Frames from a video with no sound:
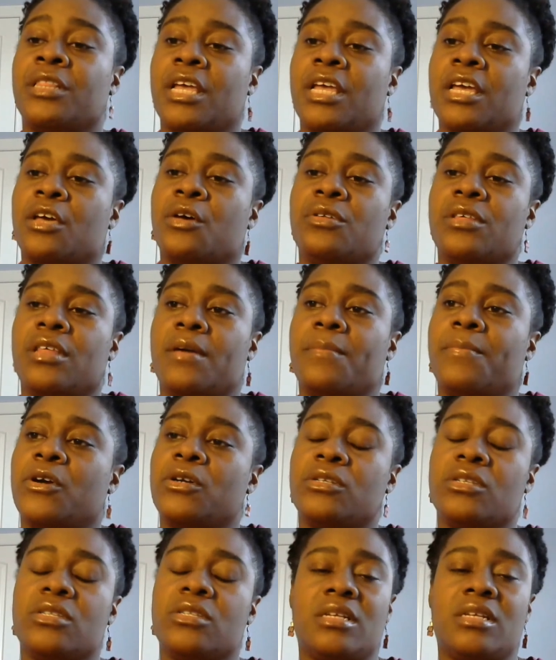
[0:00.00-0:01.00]
they go to that
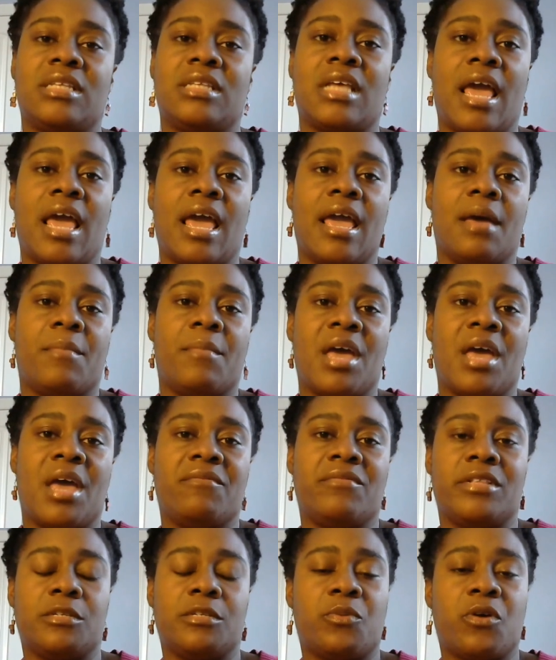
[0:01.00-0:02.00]
person, they say, hey, I'm
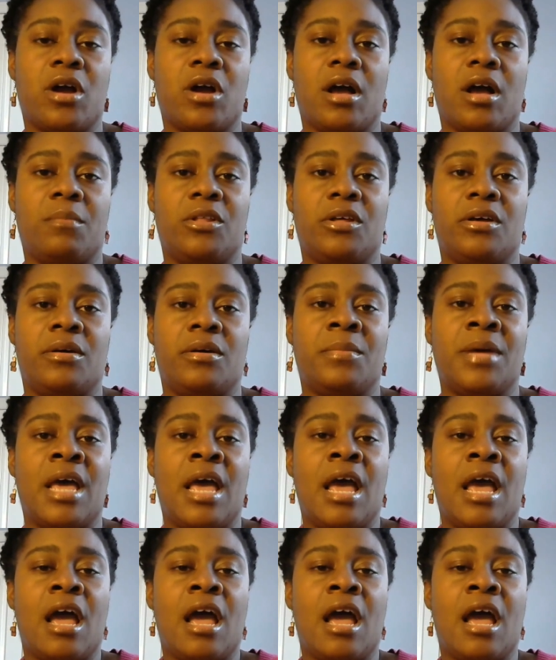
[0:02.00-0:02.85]
having this problem.